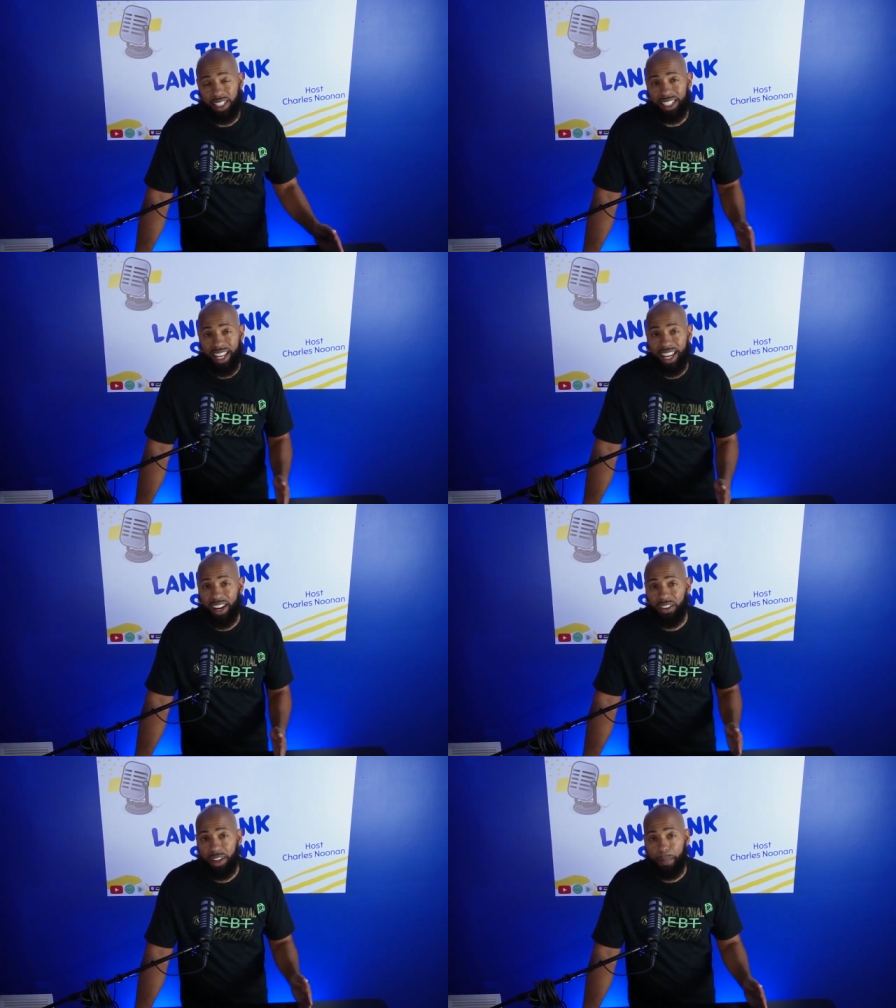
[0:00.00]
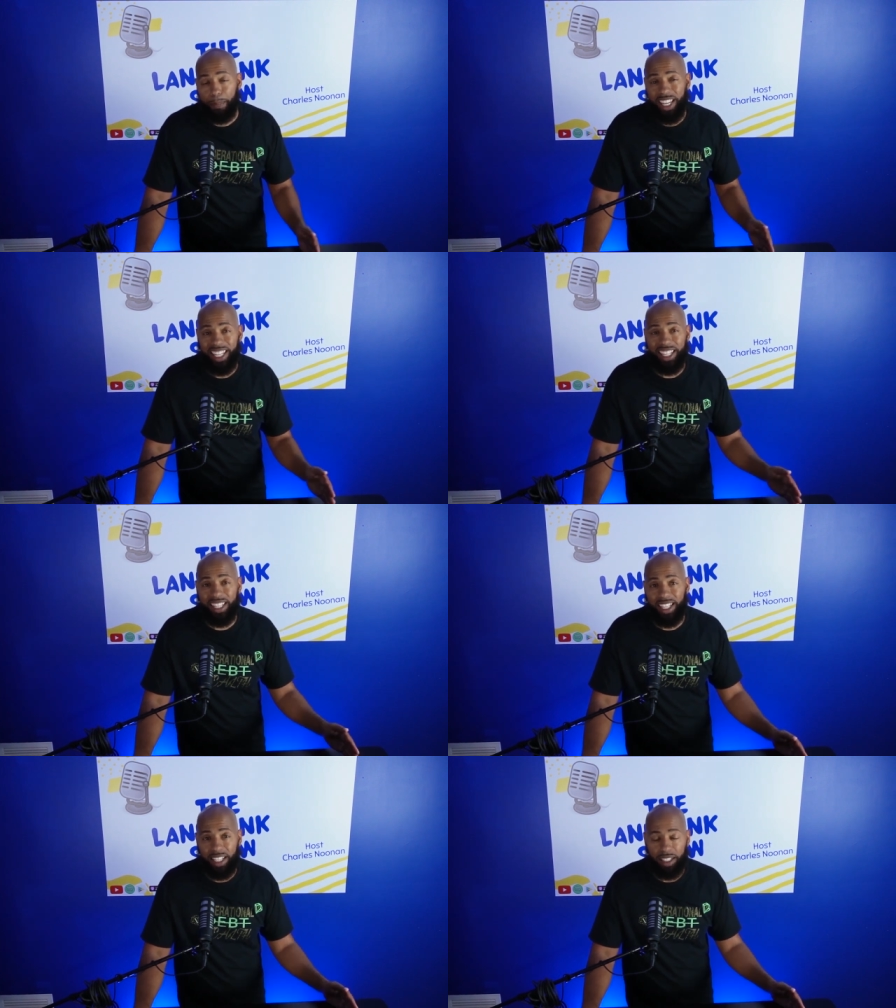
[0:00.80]
It's area
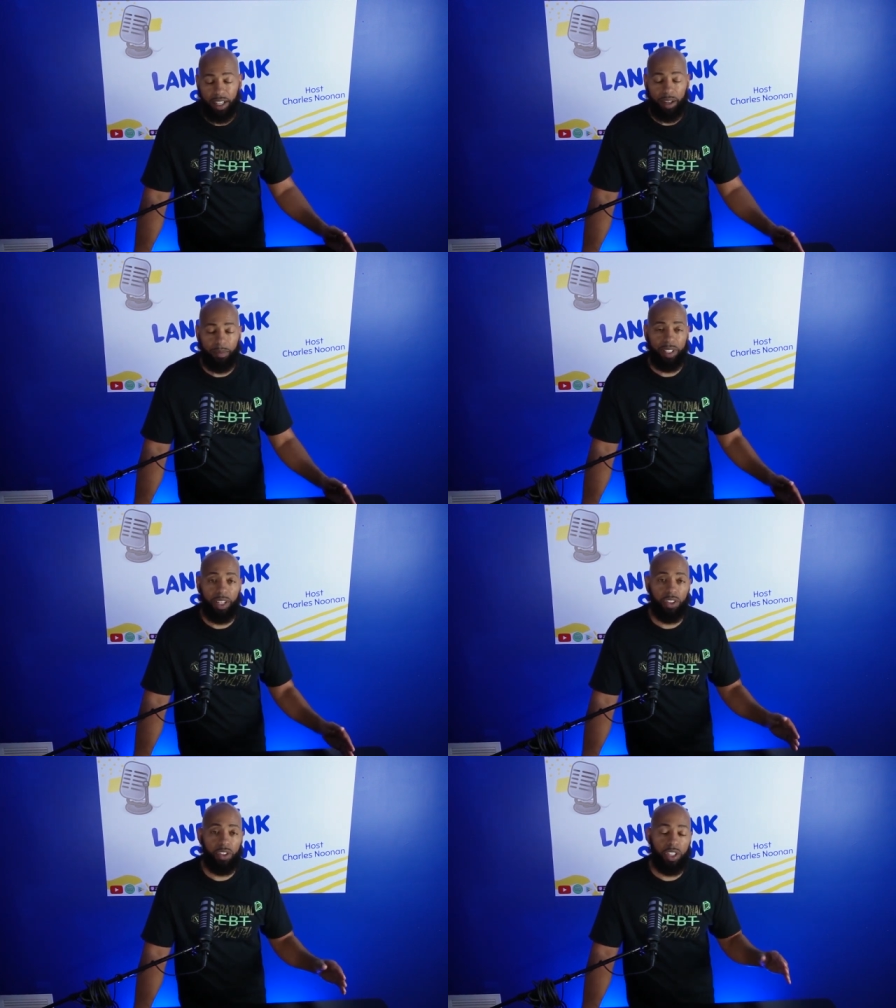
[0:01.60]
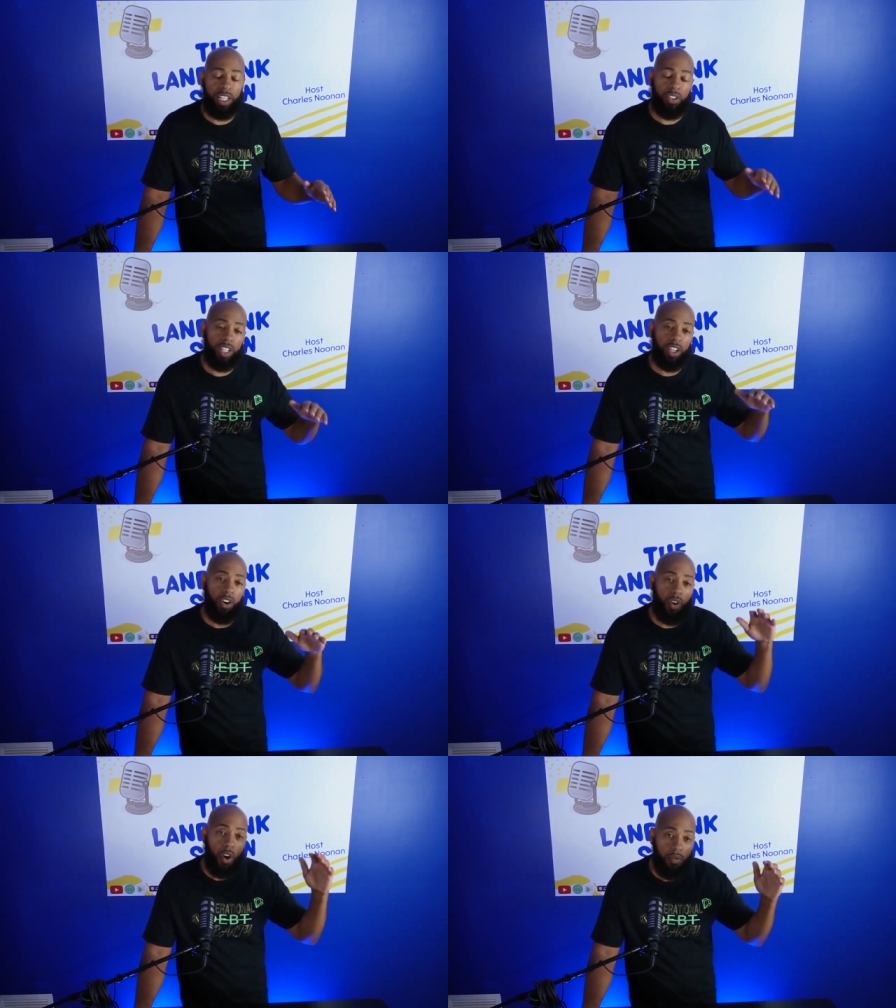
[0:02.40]
median income that you, you can
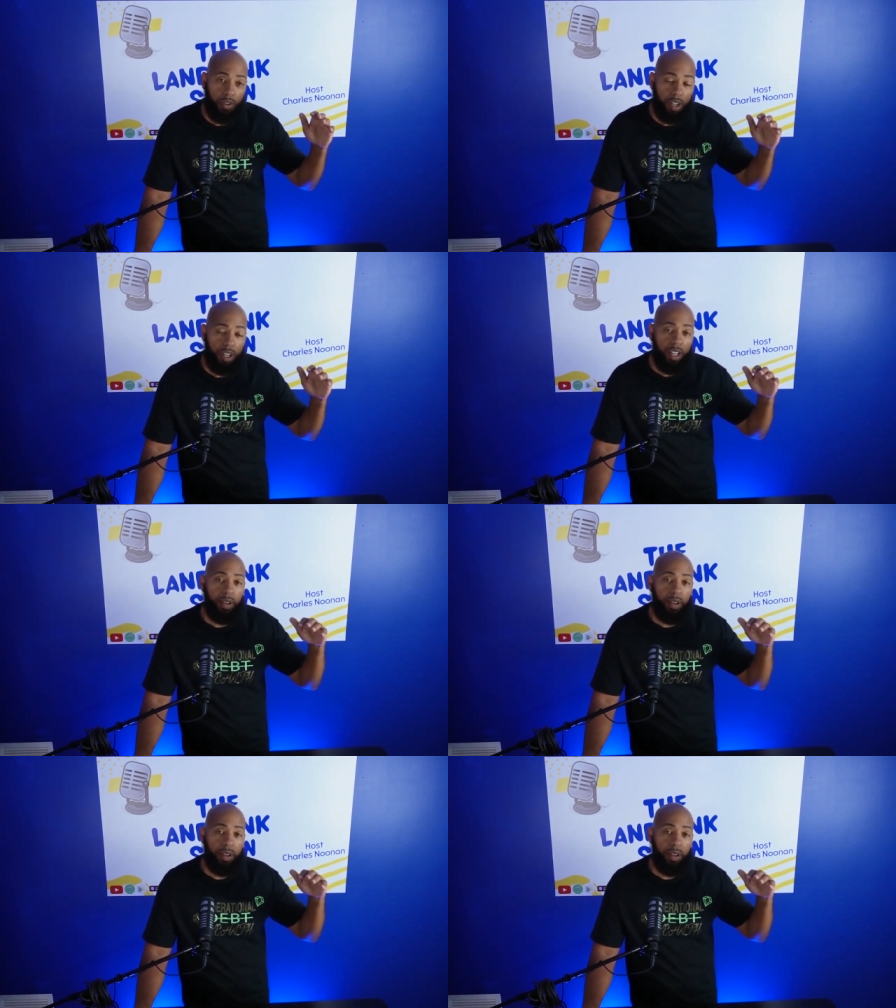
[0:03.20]
go over,